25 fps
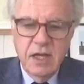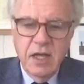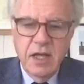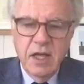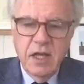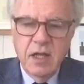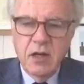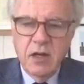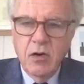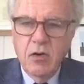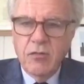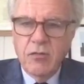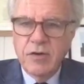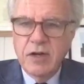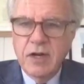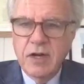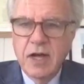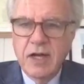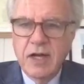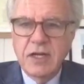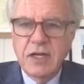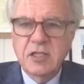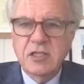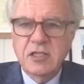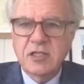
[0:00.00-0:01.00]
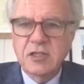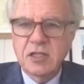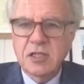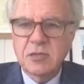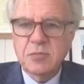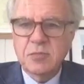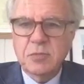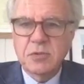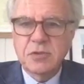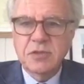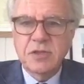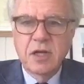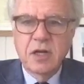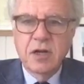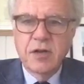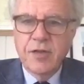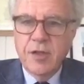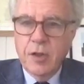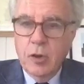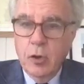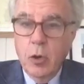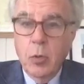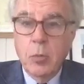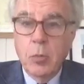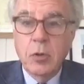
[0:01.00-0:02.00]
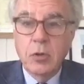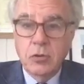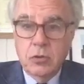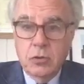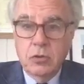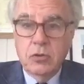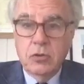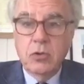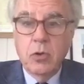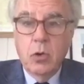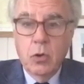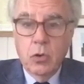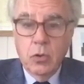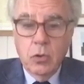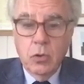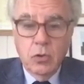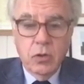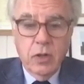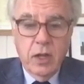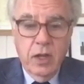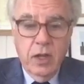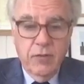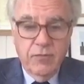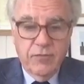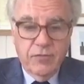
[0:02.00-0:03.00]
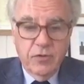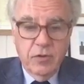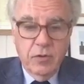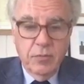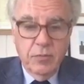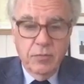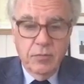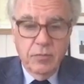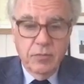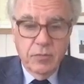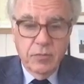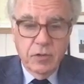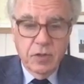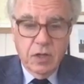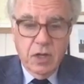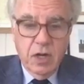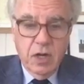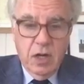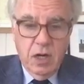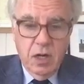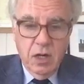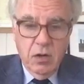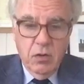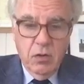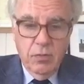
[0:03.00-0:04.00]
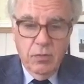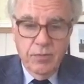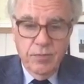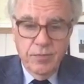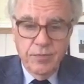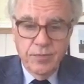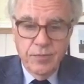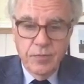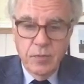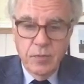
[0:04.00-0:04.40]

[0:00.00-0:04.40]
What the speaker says: and over 96% of the global total came from the Congo.